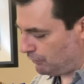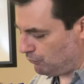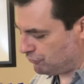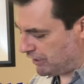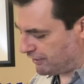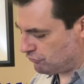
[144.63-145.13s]

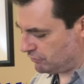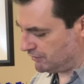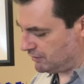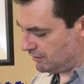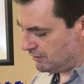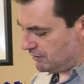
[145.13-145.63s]
which
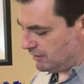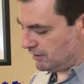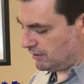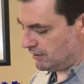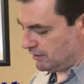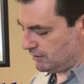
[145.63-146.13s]
actually
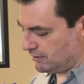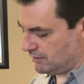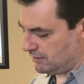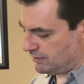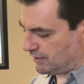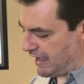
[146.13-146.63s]
uh,
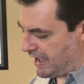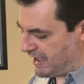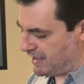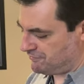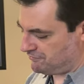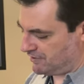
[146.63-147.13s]

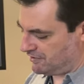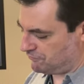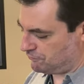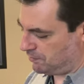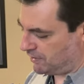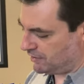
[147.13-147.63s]
has a
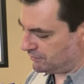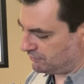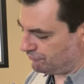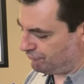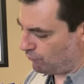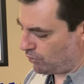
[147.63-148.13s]

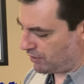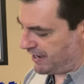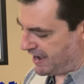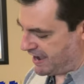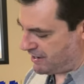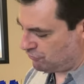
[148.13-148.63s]
spot for
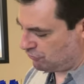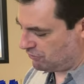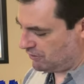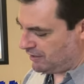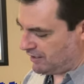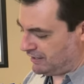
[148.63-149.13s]
cash.
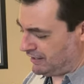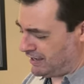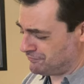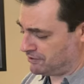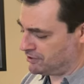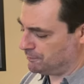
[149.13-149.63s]
It
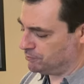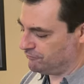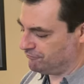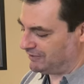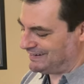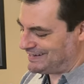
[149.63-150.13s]
has a couple
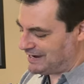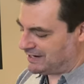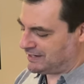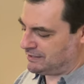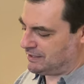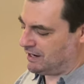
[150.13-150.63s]
of
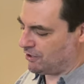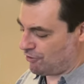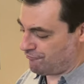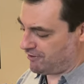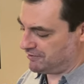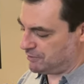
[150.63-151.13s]

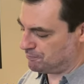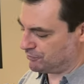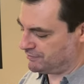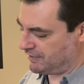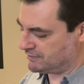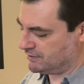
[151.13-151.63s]
non-RFID
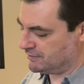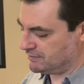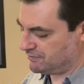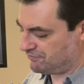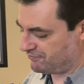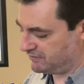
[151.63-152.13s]
protected
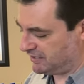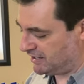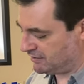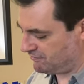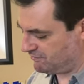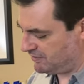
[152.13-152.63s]

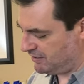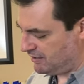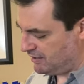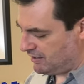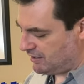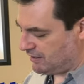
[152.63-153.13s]
slots
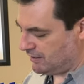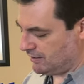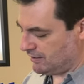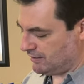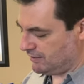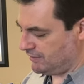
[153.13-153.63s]

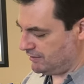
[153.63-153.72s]
uh,